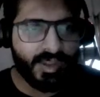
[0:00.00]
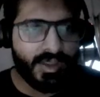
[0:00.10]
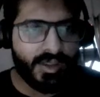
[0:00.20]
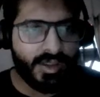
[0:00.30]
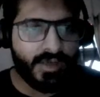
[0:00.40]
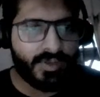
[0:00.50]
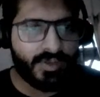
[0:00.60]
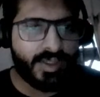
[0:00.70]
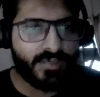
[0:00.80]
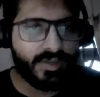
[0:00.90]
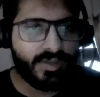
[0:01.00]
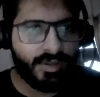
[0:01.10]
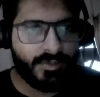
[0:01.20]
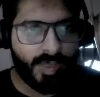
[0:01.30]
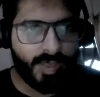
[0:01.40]
Now after that we have
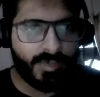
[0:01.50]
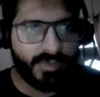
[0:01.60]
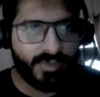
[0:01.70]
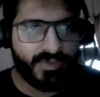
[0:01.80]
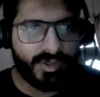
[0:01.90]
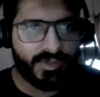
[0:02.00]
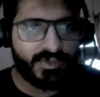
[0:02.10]
map interface.